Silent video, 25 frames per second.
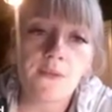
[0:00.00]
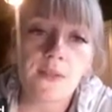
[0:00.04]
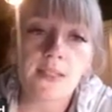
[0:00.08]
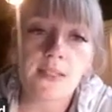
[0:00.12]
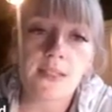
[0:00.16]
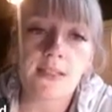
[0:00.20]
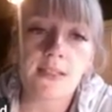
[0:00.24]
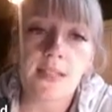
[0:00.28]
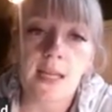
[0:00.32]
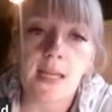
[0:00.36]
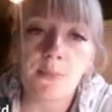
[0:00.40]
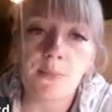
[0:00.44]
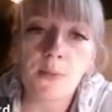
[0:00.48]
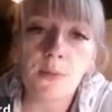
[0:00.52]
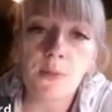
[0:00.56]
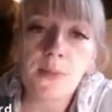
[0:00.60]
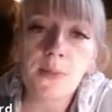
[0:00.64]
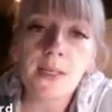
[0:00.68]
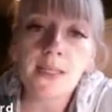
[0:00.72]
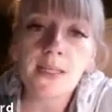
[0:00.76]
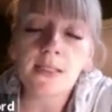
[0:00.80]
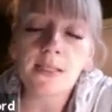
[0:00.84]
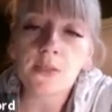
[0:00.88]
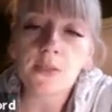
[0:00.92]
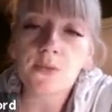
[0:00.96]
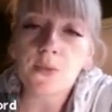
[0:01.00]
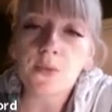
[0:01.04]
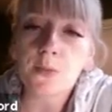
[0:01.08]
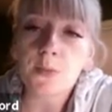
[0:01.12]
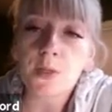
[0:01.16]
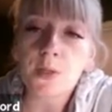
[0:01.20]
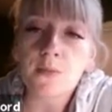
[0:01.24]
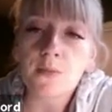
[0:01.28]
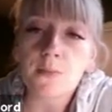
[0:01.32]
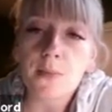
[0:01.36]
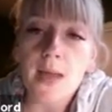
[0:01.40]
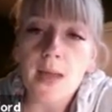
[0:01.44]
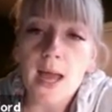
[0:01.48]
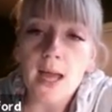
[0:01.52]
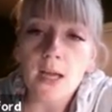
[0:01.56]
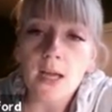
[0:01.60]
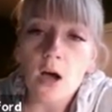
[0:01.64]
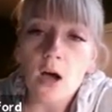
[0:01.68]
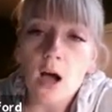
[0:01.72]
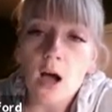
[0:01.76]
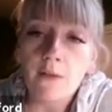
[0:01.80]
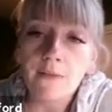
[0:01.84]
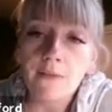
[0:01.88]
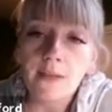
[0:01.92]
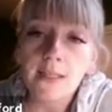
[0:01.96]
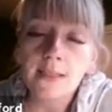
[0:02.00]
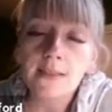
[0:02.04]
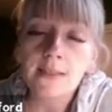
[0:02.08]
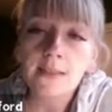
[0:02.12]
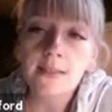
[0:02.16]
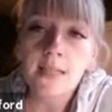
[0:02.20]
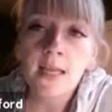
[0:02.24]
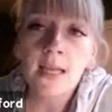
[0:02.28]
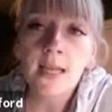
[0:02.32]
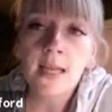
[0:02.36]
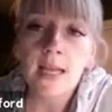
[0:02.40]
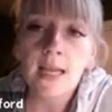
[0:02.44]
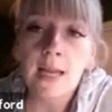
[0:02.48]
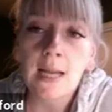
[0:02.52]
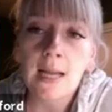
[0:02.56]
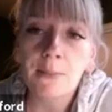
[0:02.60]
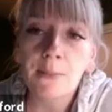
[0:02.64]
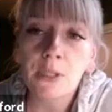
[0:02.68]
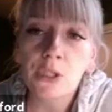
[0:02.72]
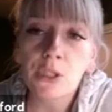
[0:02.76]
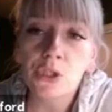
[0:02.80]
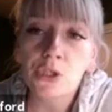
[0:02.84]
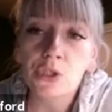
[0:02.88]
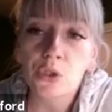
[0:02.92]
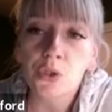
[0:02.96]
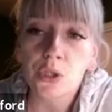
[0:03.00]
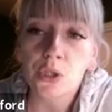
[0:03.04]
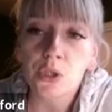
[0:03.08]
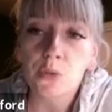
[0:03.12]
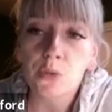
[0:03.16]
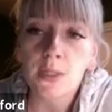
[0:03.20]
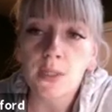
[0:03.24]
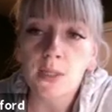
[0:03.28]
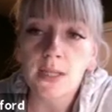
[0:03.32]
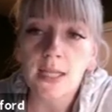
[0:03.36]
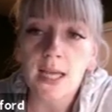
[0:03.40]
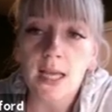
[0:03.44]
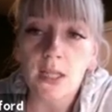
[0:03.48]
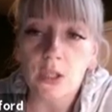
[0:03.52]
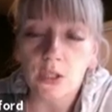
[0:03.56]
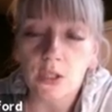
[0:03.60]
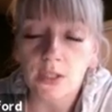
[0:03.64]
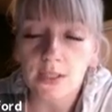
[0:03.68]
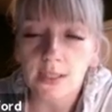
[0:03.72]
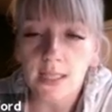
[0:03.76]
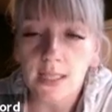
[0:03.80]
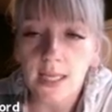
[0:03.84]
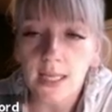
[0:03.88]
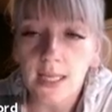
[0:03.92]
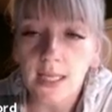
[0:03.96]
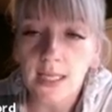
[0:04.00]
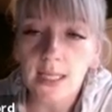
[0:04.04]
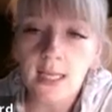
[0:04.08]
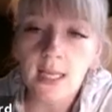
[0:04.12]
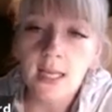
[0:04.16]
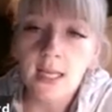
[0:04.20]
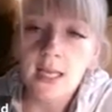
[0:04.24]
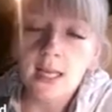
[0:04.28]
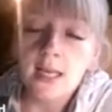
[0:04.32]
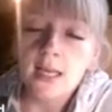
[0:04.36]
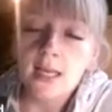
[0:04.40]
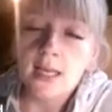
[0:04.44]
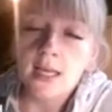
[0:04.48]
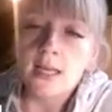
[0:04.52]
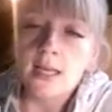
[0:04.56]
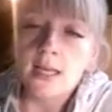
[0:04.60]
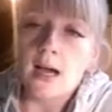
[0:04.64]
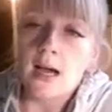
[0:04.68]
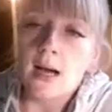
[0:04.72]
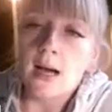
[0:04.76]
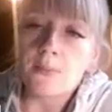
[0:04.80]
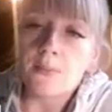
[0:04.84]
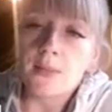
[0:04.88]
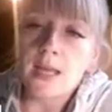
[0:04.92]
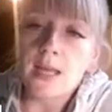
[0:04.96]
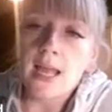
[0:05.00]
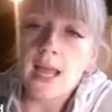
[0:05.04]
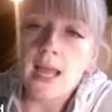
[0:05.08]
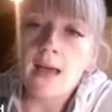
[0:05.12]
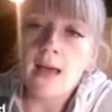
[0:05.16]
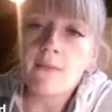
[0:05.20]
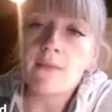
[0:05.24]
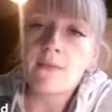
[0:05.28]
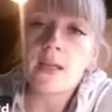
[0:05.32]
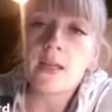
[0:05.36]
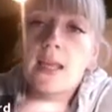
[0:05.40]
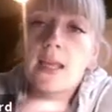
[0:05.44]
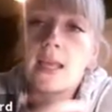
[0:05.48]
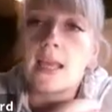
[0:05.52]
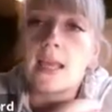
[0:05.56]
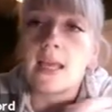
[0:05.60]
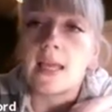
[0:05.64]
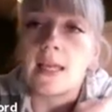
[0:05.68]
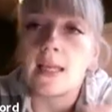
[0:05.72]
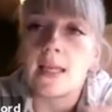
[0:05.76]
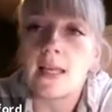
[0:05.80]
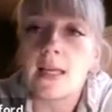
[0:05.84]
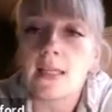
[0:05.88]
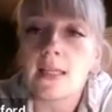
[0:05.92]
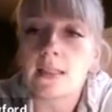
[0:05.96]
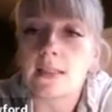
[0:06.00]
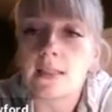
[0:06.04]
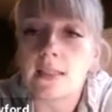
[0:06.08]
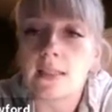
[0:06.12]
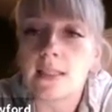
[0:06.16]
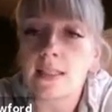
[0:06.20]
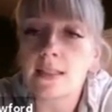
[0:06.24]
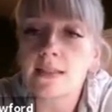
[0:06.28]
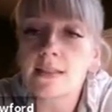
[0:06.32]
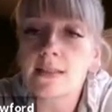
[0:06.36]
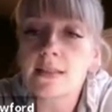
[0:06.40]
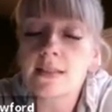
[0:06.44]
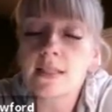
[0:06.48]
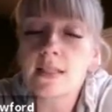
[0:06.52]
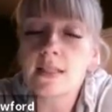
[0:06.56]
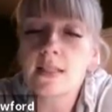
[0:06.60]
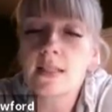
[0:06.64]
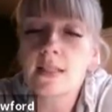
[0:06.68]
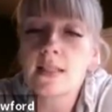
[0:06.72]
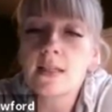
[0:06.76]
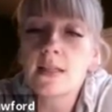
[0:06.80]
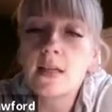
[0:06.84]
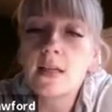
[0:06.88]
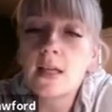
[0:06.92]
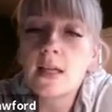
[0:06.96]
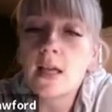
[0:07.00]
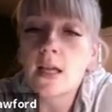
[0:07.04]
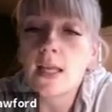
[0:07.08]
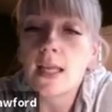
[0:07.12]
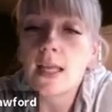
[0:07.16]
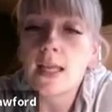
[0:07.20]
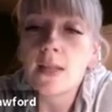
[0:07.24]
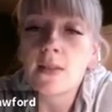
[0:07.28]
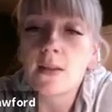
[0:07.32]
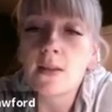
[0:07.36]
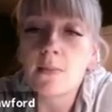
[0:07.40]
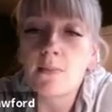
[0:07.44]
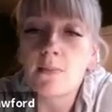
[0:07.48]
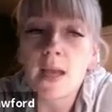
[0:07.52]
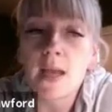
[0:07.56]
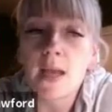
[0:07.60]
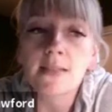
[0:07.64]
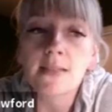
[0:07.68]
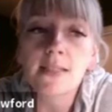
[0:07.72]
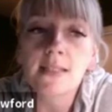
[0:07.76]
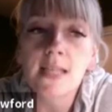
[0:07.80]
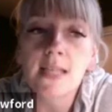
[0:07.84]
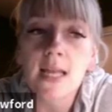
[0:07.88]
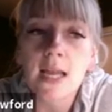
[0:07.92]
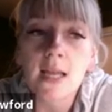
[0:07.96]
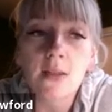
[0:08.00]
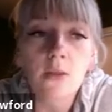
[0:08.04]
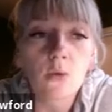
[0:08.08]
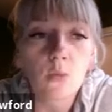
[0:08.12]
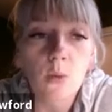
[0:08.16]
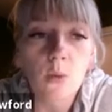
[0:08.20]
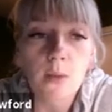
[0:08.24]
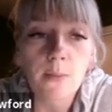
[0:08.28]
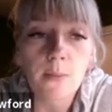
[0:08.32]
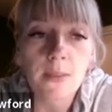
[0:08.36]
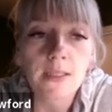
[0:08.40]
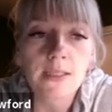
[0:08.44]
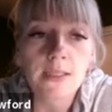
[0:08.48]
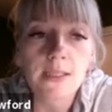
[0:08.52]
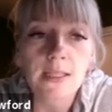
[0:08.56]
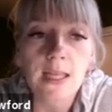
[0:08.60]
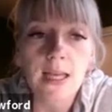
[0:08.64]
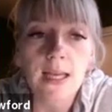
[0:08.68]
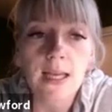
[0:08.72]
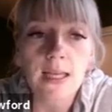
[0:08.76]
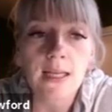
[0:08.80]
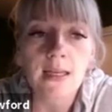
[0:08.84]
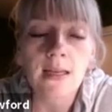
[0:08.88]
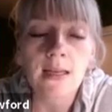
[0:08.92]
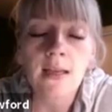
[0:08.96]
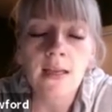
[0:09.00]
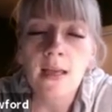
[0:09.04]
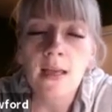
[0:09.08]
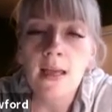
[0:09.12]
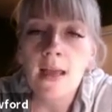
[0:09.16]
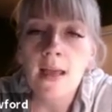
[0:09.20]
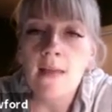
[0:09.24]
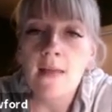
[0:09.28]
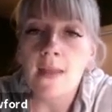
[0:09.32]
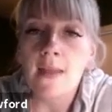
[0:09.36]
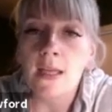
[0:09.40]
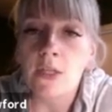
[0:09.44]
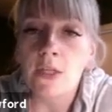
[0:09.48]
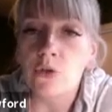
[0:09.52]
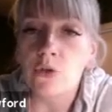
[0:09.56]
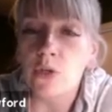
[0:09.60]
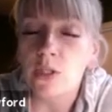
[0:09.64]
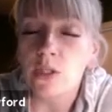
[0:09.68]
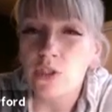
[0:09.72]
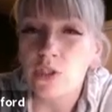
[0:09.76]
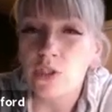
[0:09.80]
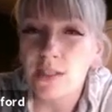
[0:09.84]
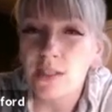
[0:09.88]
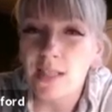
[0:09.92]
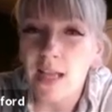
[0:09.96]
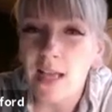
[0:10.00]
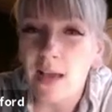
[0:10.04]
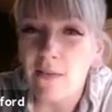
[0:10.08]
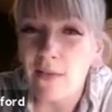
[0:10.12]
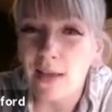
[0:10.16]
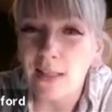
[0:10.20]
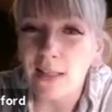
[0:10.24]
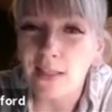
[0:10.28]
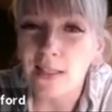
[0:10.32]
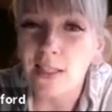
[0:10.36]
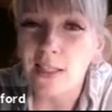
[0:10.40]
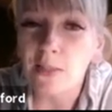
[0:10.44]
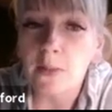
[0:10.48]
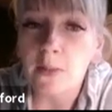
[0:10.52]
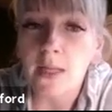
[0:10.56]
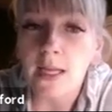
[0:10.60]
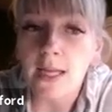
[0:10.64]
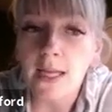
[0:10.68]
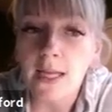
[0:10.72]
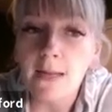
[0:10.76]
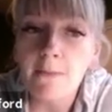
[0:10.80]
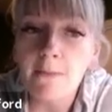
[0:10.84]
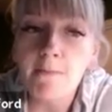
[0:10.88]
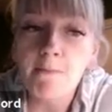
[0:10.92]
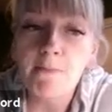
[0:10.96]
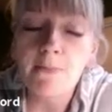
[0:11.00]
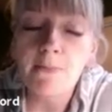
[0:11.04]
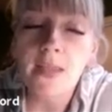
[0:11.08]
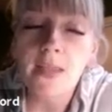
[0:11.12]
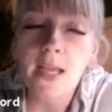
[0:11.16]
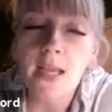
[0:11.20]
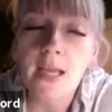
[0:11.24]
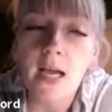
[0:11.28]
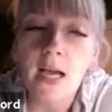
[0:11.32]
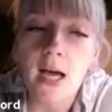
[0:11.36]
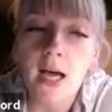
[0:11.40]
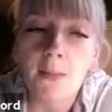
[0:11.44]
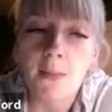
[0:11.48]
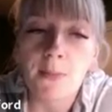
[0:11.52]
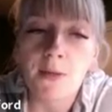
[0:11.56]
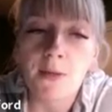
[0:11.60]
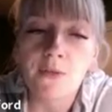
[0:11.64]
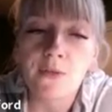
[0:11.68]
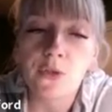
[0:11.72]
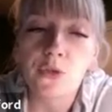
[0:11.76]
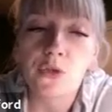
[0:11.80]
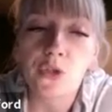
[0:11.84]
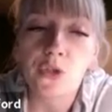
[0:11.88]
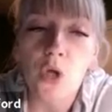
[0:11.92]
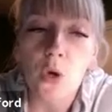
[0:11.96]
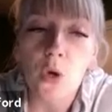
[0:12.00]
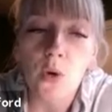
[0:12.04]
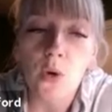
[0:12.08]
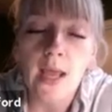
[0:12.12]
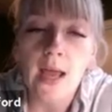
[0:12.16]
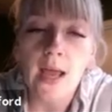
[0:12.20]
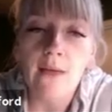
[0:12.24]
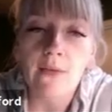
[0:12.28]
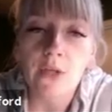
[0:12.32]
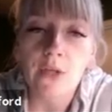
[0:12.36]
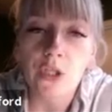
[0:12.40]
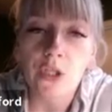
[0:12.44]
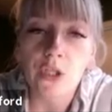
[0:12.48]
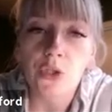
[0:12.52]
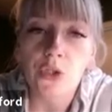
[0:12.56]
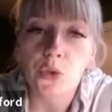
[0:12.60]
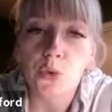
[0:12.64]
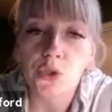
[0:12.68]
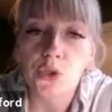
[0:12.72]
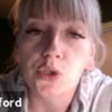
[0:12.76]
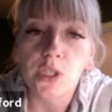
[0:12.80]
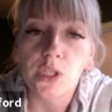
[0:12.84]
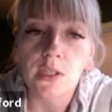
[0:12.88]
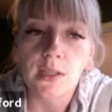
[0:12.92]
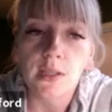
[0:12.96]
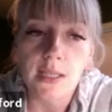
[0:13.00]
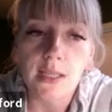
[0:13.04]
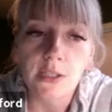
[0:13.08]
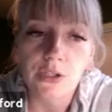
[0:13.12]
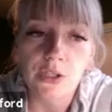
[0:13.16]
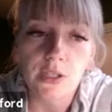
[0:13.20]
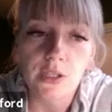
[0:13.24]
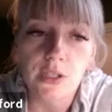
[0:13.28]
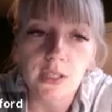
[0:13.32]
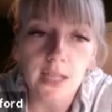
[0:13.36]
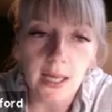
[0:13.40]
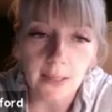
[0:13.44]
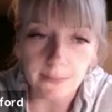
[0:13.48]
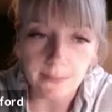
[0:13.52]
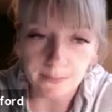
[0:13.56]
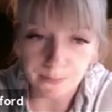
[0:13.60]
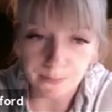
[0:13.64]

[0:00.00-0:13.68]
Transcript: the staple pieces from your back office, and I'm going to show you what that looks like. They have a list in the men's and the women's line that you can just have on display if you don't have a huge collection yet.